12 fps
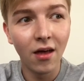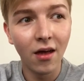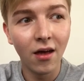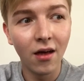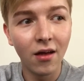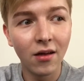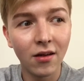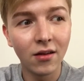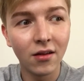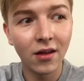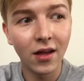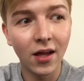
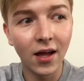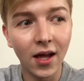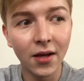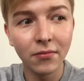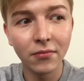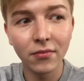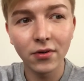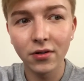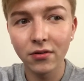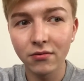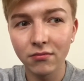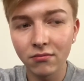I'm
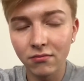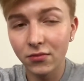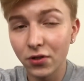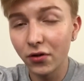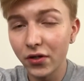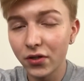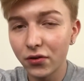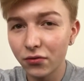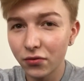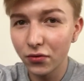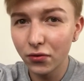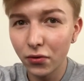going
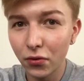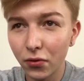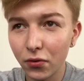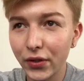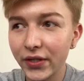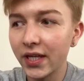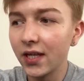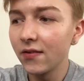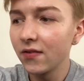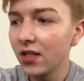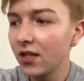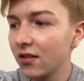to school in the
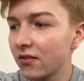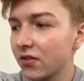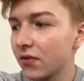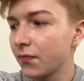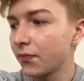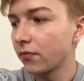evenings,